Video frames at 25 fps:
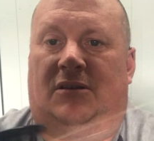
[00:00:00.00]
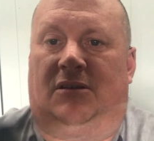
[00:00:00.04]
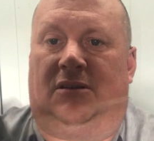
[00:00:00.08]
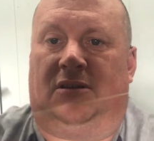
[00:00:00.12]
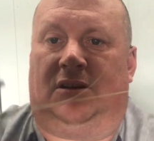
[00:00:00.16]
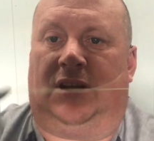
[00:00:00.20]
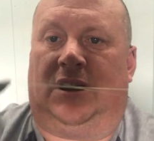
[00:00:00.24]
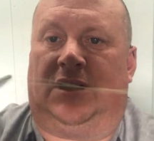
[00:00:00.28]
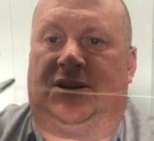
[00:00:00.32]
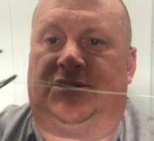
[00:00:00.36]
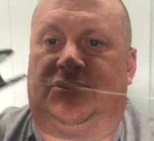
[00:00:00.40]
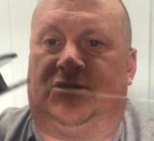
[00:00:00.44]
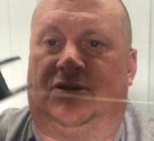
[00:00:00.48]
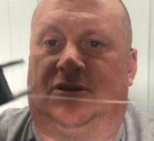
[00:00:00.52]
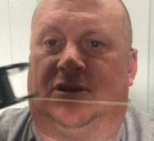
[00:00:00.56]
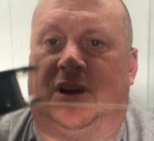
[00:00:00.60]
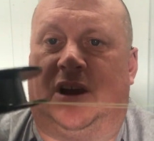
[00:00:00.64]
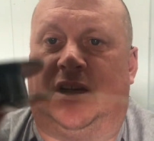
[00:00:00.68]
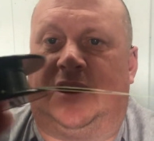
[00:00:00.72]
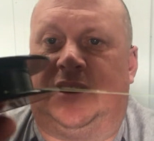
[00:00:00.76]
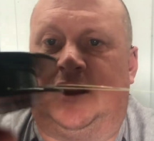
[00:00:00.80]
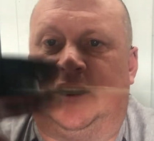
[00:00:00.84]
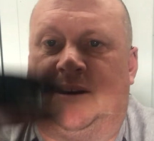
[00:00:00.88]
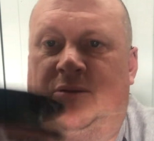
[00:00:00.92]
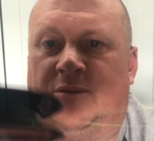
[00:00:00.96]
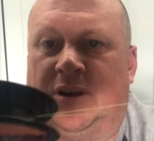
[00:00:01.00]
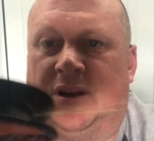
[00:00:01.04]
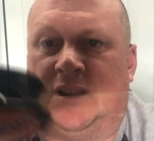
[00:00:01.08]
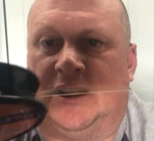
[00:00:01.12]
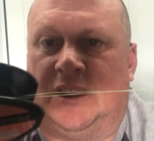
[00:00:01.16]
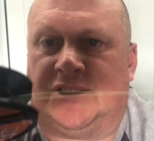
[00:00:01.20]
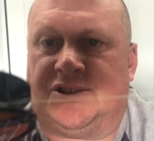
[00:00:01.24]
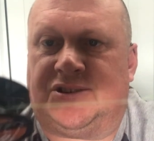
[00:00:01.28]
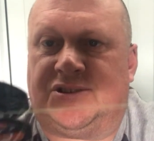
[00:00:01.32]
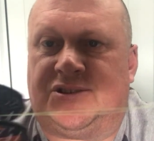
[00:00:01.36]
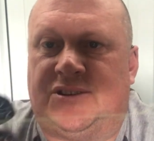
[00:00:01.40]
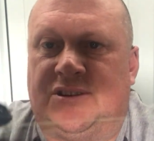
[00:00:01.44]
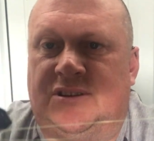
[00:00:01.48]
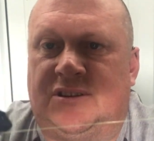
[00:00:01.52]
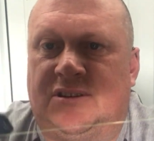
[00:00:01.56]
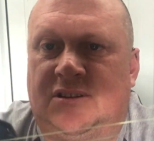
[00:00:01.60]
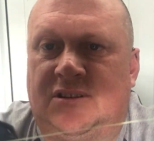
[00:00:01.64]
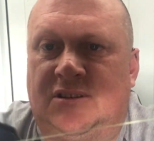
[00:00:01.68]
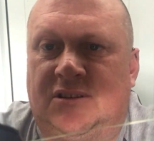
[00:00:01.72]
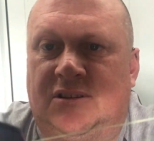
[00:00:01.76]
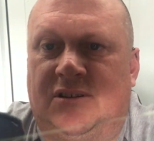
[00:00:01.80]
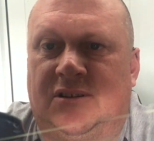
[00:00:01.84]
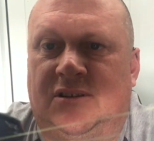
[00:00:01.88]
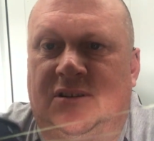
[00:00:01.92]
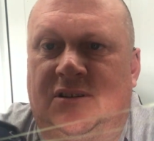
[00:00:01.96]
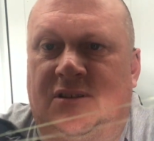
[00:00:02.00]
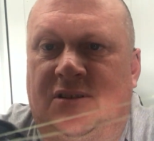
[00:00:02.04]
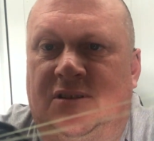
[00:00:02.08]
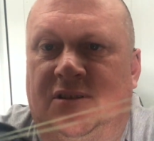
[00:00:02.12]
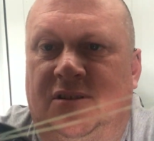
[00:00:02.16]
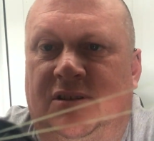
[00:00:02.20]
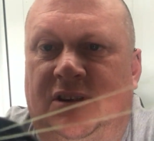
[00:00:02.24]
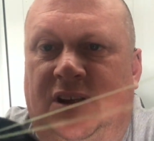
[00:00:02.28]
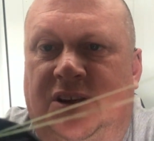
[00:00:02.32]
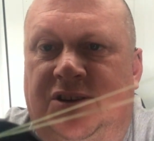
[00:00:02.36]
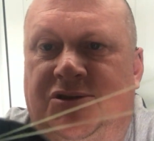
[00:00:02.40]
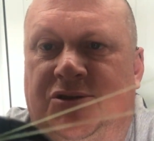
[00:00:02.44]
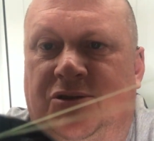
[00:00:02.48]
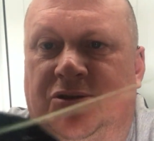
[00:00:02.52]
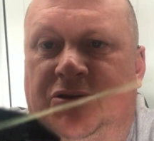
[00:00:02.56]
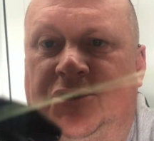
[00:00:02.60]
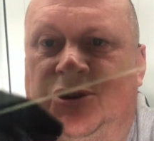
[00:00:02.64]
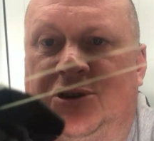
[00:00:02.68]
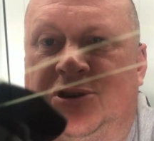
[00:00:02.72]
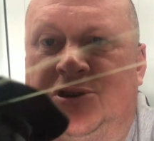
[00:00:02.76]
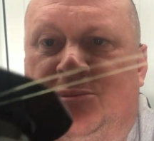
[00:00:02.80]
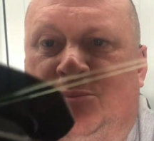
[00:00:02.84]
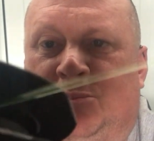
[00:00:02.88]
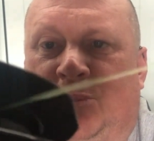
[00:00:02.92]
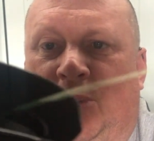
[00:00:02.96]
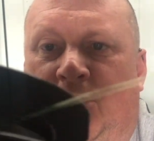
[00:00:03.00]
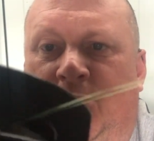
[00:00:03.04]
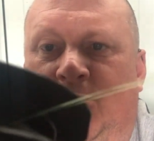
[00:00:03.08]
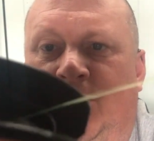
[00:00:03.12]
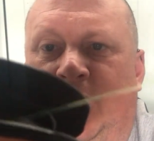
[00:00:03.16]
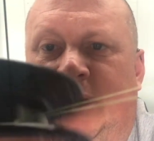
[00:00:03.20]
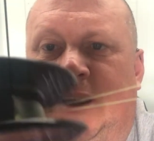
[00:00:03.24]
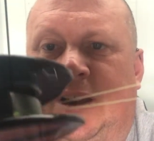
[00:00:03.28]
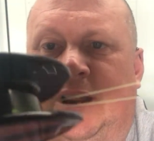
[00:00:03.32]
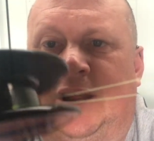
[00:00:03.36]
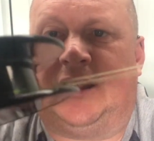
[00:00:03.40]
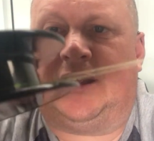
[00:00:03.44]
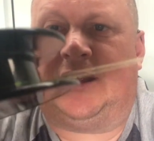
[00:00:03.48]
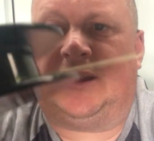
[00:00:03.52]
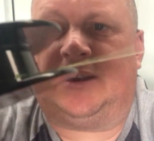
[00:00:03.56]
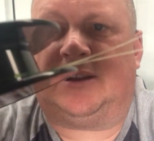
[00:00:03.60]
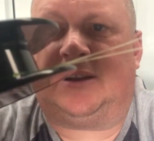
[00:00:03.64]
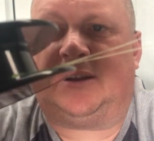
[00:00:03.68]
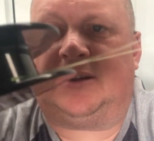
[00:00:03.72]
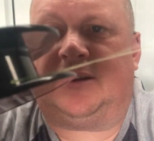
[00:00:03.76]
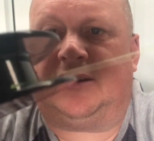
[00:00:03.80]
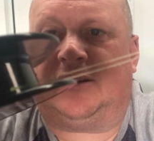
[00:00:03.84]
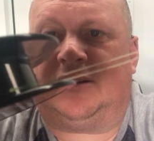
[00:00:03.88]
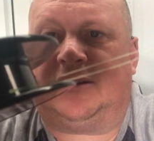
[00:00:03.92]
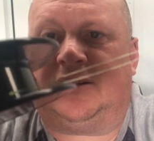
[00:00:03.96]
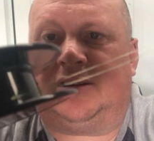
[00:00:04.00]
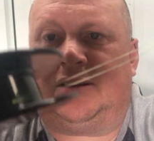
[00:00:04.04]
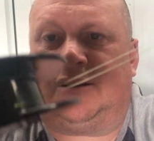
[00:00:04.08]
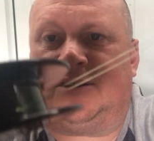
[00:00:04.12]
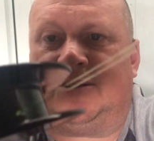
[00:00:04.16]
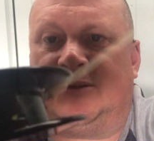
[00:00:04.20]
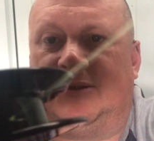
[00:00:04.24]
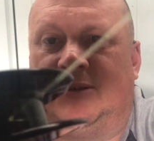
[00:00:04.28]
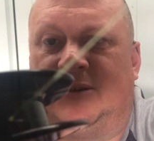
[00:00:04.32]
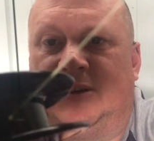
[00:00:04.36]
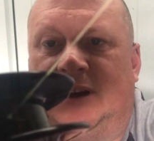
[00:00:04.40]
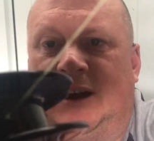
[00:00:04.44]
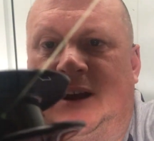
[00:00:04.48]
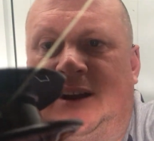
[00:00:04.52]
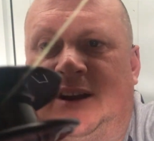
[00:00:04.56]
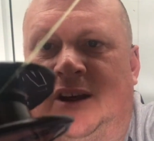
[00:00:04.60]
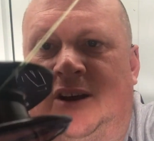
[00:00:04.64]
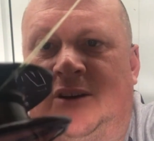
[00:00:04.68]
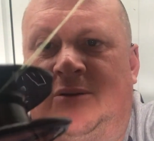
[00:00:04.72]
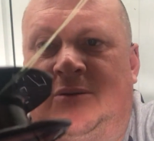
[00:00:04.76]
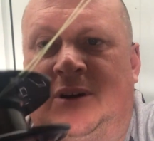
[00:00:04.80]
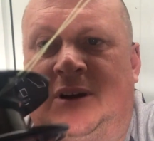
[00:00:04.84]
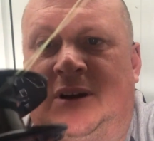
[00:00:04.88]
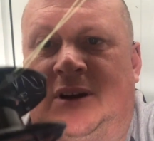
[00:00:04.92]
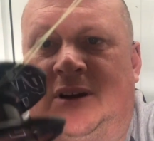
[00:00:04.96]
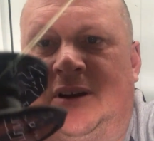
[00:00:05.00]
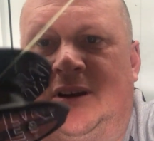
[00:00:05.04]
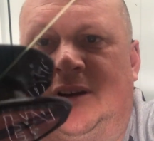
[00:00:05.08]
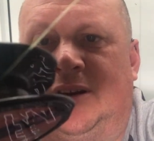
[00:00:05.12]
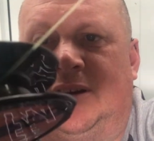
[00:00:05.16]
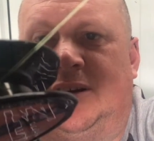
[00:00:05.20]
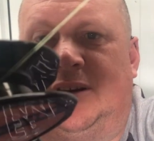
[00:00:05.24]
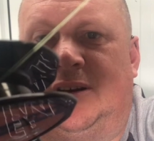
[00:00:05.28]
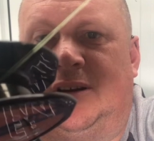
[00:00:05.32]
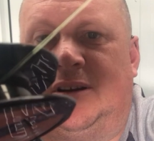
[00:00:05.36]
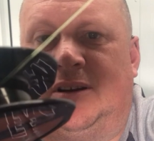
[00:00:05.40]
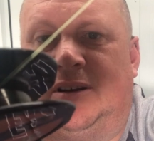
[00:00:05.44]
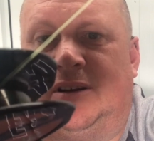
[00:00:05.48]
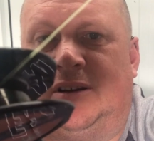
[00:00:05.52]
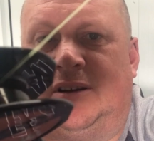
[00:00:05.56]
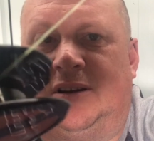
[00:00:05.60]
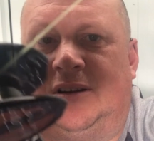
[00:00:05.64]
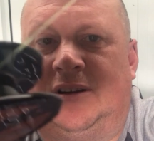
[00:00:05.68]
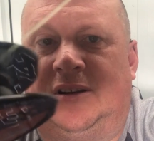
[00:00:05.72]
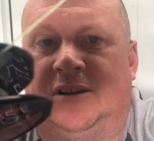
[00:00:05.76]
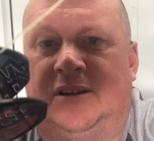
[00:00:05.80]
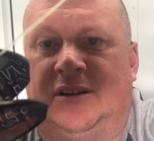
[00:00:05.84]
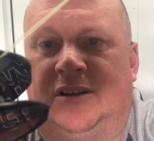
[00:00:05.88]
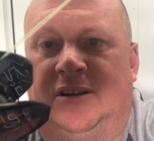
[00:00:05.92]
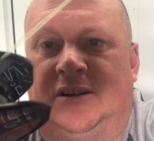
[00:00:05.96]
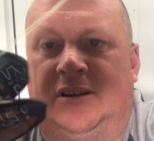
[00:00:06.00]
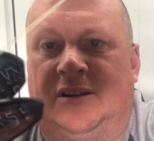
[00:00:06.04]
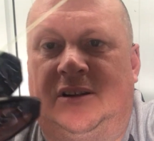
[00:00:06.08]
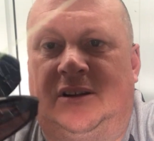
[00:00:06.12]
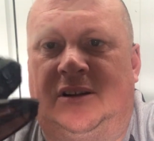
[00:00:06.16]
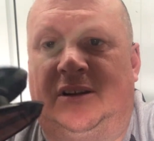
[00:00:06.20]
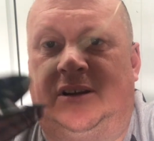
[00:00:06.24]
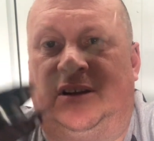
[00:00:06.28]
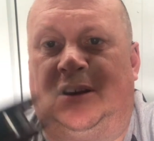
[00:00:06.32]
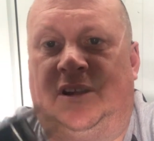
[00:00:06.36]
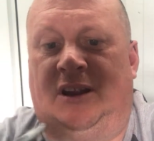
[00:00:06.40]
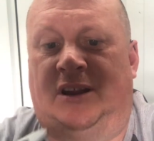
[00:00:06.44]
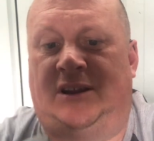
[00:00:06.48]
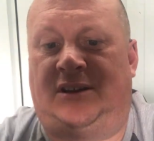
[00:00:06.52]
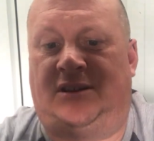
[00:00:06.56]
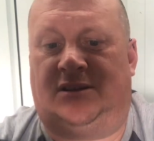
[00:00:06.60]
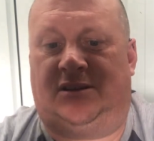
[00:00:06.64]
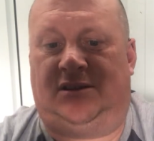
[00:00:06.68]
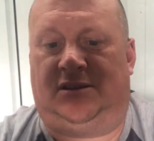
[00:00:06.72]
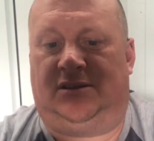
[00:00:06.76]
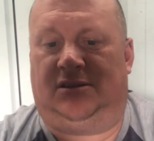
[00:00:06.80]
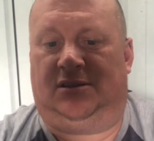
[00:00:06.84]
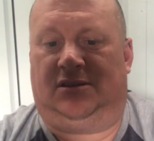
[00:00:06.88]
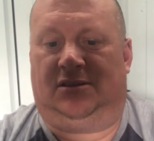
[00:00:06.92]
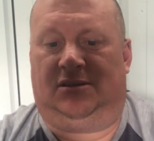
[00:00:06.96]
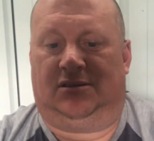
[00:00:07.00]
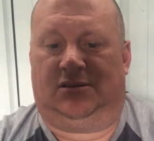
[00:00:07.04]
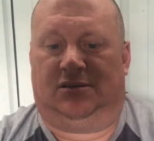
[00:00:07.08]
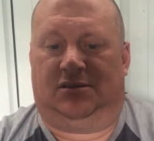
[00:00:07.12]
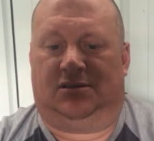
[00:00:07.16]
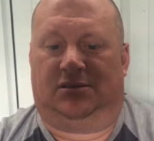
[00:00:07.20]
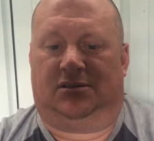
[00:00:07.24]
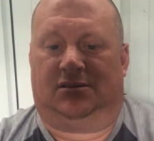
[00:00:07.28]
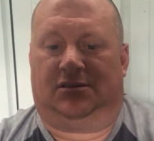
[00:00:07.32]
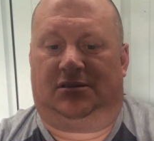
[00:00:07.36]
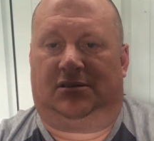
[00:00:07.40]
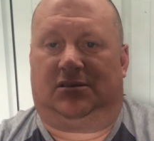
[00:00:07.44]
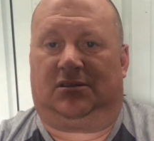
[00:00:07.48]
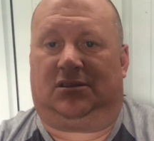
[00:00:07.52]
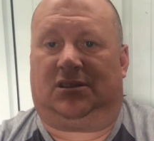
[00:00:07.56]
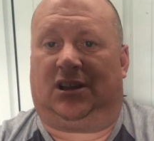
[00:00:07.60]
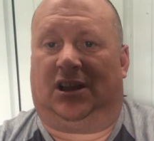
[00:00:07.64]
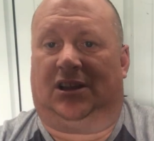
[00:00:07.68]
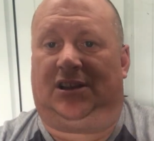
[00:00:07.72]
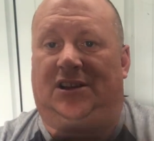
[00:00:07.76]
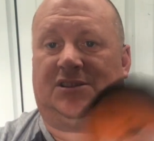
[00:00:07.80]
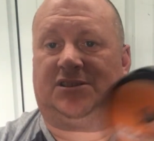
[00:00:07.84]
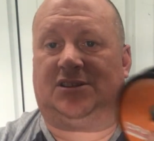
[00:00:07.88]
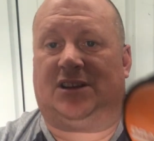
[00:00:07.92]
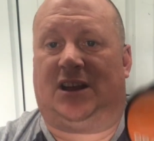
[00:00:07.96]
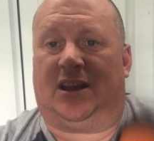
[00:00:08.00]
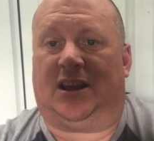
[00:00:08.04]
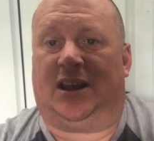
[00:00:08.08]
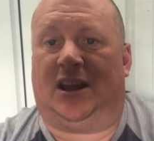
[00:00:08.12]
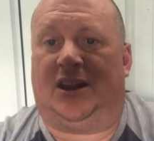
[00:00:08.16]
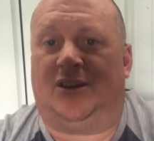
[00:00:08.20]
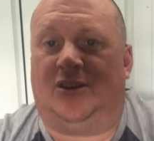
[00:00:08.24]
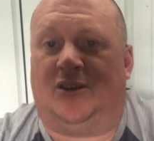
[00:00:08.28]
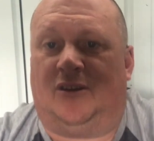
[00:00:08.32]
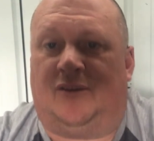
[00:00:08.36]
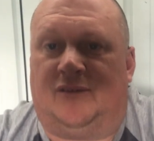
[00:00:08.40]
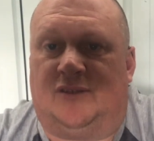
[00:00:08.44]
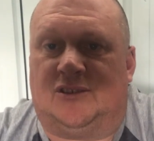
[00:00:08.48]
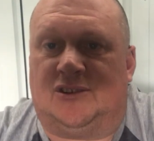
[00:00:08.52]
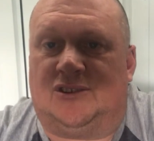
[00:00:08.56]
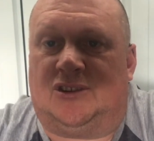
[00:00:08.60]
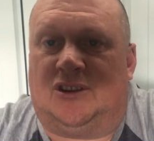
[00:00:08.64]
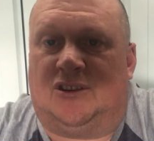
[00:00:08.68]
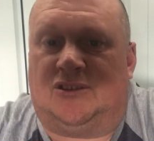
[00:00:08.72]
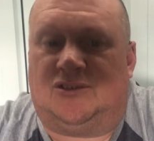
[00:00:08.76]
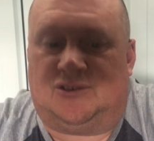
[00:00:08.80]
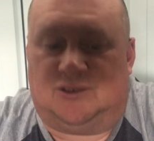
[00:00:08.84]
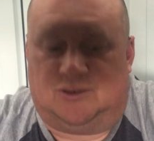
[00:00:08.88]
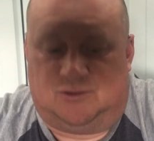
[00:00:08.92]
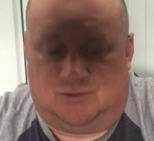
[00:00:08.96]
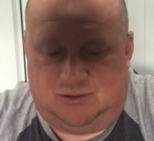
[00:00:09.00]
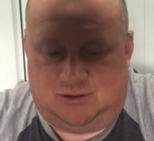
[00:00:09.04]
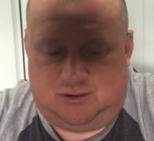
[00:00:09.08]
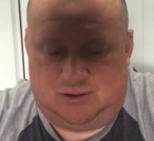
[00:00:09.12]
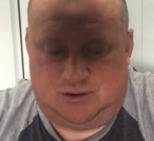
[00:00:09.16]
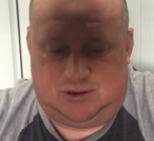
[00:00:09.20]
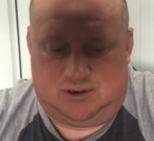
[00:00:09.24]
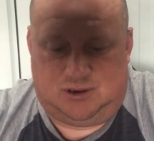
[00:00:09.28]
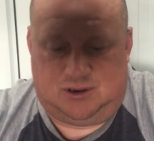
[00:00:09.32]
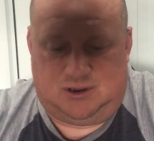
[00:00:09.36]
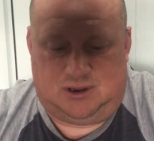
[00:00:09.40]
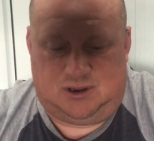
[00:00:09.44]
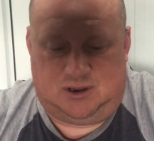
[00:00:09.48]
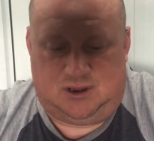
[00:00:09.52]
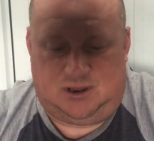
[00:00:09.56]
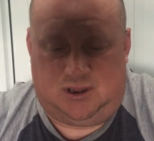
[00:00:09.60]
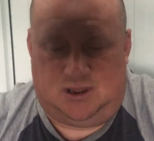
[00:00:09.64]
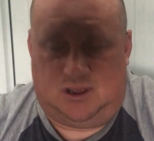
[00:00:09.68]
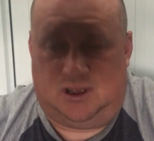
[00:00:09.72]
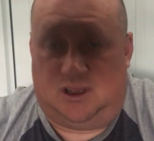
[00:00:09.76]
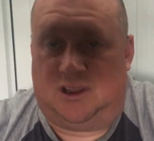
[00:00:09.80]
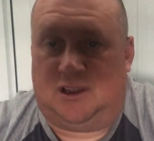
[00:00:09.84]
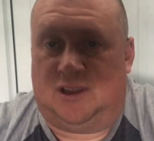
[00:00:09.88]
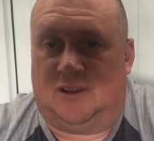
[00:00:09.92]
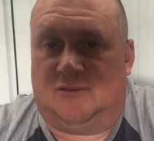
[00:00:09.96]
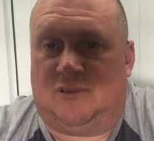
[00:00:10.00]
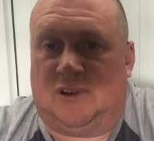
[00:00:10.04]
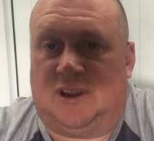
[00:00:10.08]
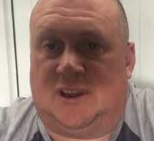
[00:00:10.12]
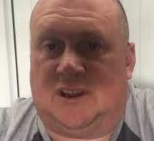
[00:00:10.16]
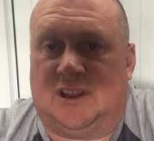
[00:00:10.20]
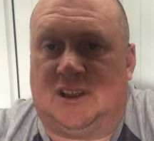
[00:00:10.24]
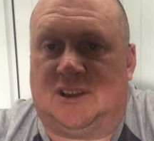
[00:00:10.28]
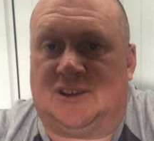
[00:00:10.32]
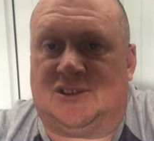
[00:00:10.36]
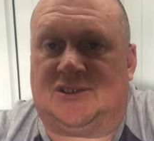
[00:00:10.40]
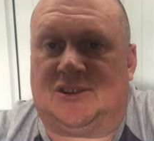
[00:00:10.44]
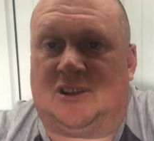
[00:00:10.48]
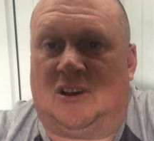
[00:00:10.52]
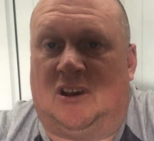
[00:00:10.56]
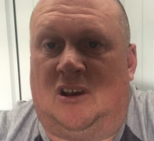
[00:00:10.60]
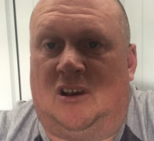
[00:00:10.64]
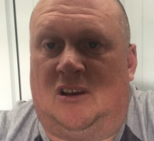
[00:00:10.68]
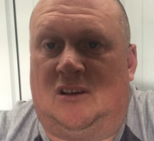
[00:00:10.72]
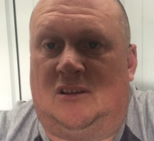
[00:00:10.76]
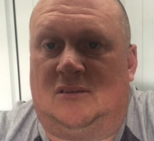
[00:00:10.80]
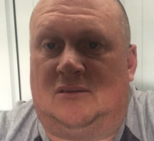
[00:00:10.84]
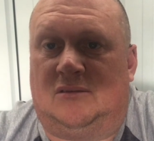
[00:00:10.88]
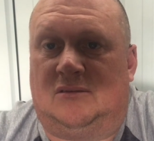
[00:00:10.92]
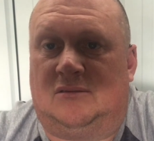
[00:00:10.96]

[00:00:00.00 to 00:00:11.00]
And that's not going anywhere. That's on your spool, in it. It's not going nowhere. And then cut your tag end off as usual, and you're ready to start